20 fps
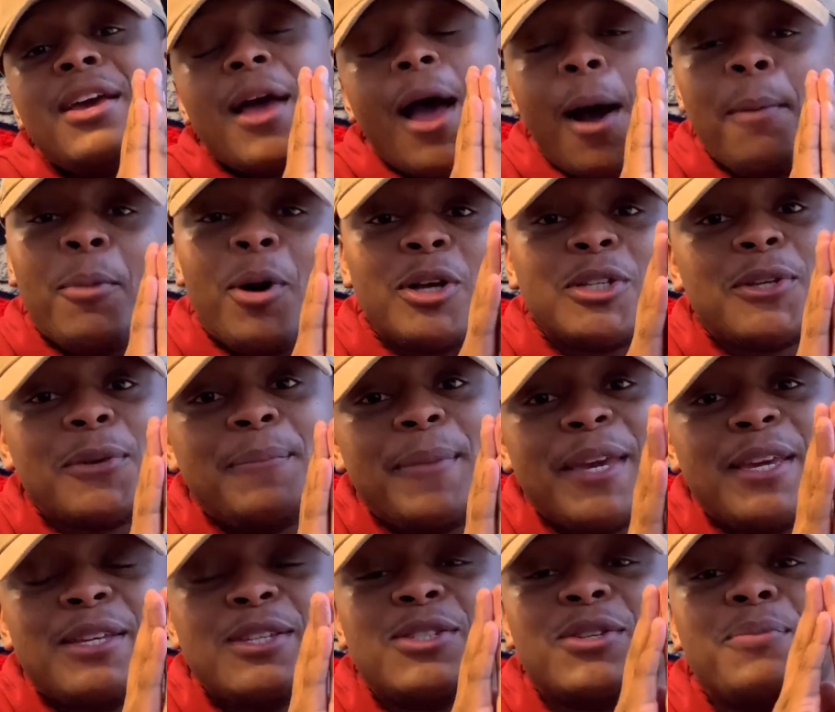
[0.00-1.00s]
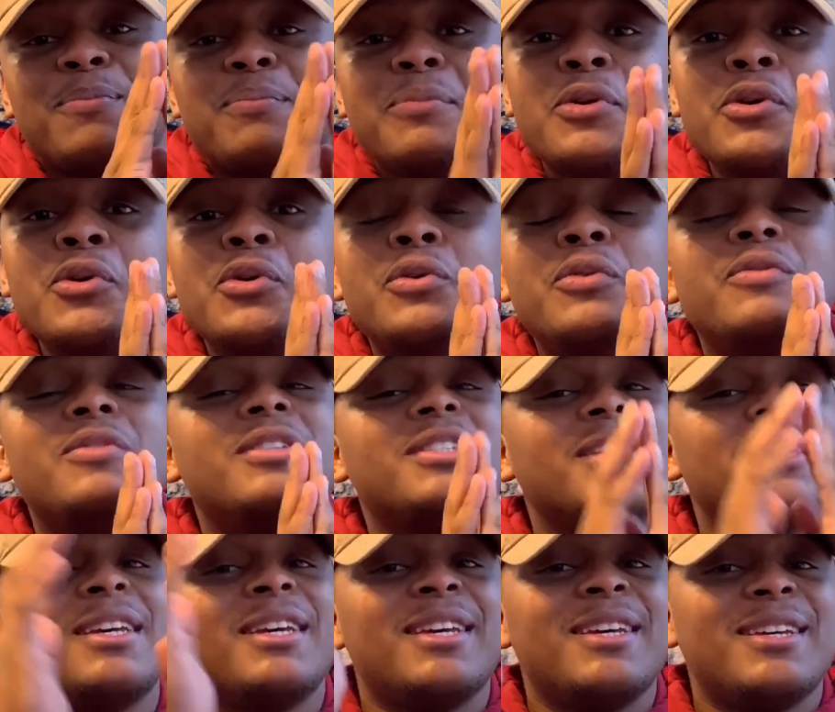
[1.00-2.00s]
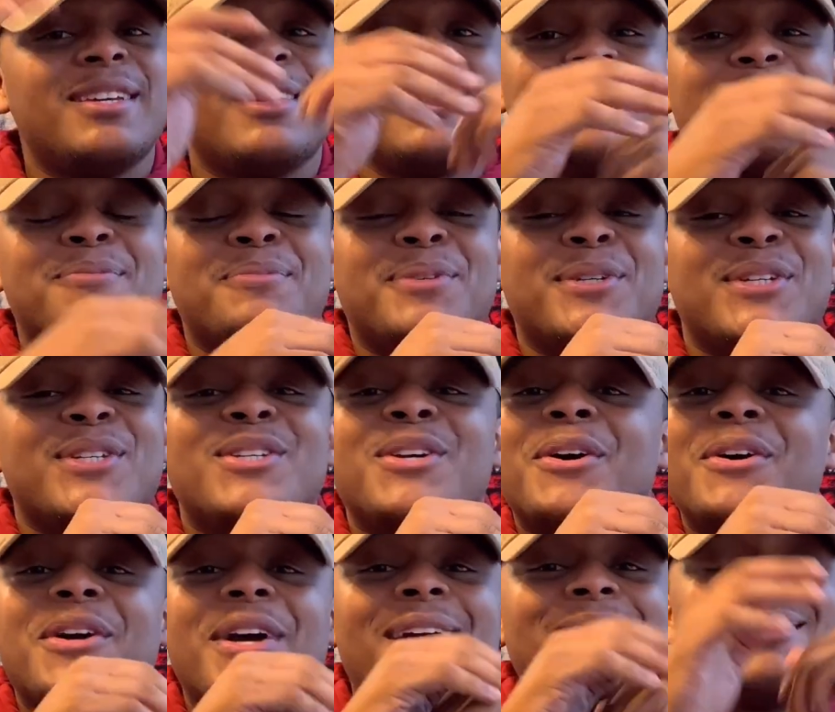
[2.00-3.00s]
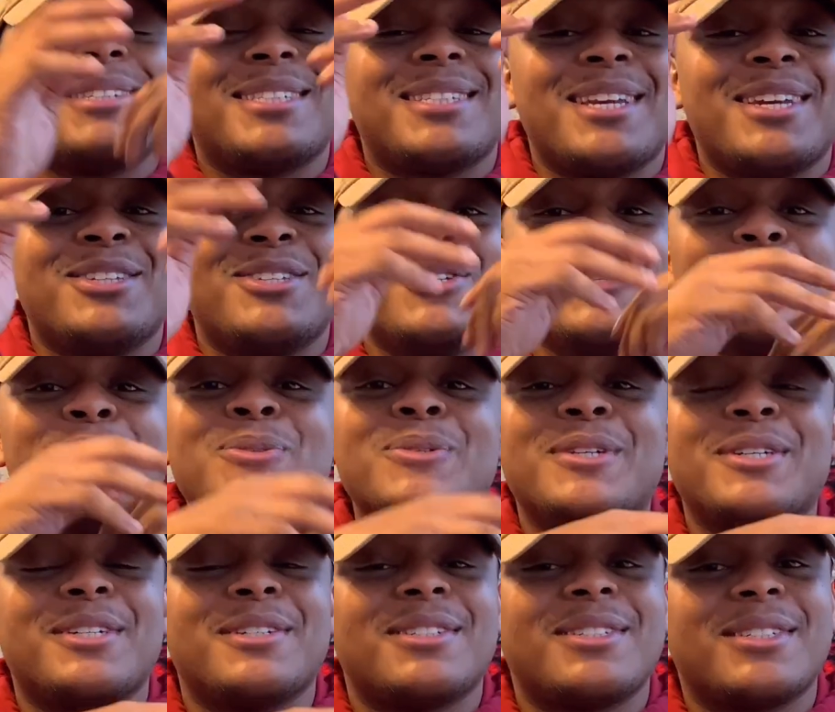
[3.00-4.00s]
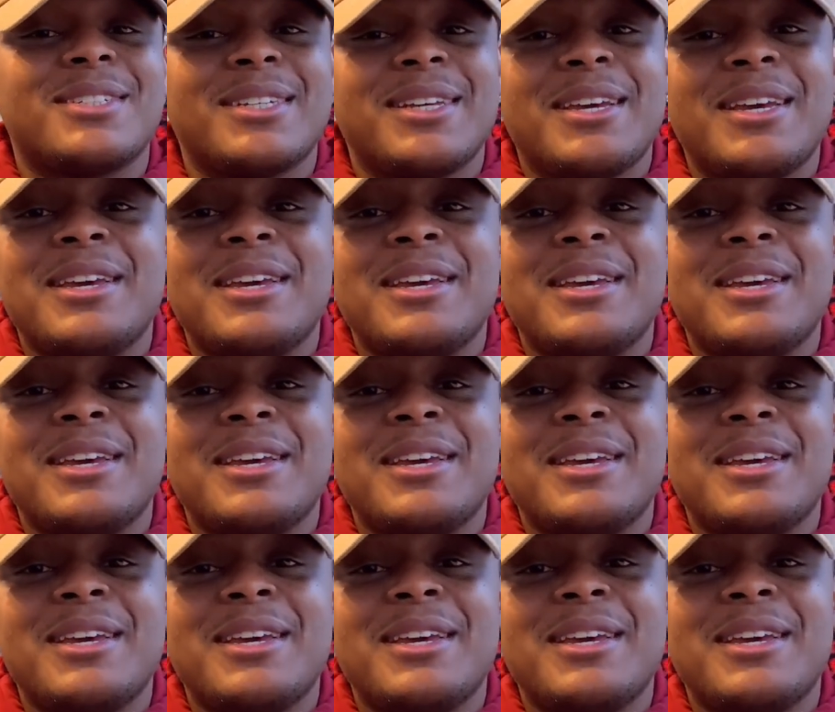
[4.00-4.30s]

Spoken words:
I'm also making some moves. But y'all gonna have to stay tuned because